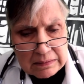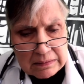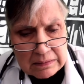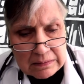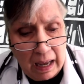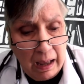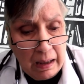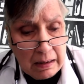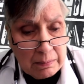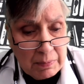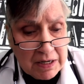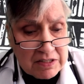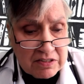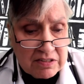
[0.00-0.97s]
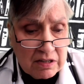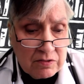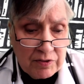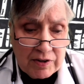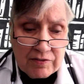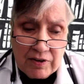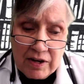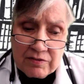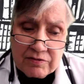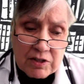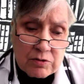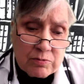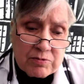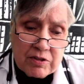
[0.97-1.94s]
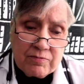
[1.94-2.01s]
I myself have
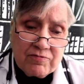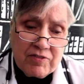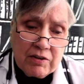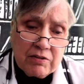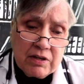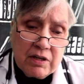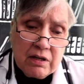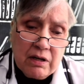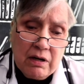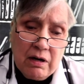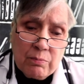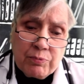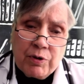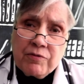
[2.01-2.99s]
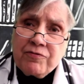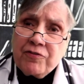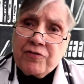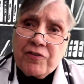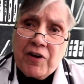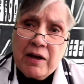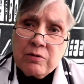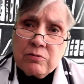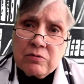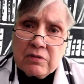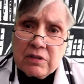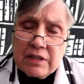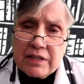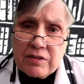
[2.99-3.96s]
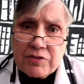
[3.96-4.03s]
known some very
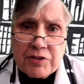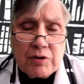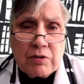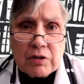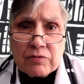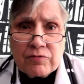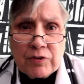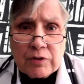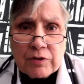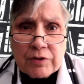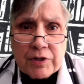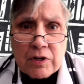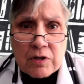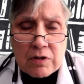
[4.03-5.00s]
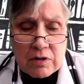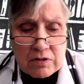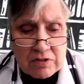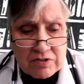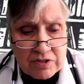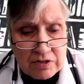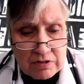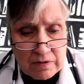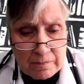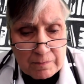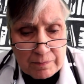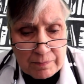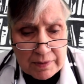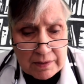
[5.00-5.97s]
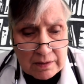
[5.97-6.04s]
profoundly thoughtful dogs.
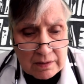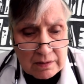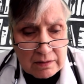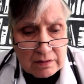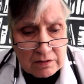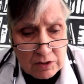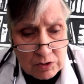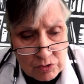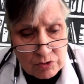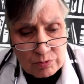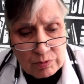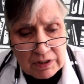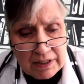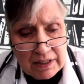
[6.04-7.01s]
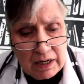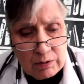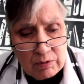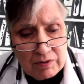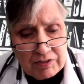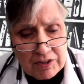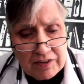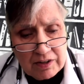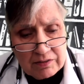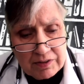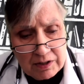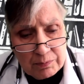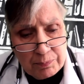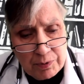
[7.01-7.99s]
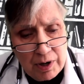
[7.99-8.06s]
Usually, however,
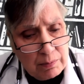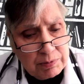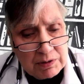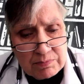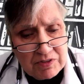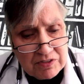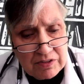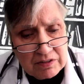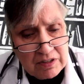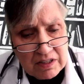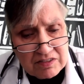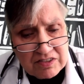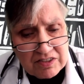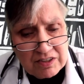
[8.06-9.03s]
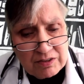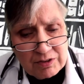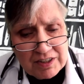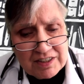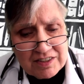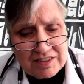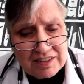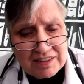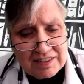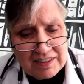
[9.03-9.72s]
their problems are not serious, and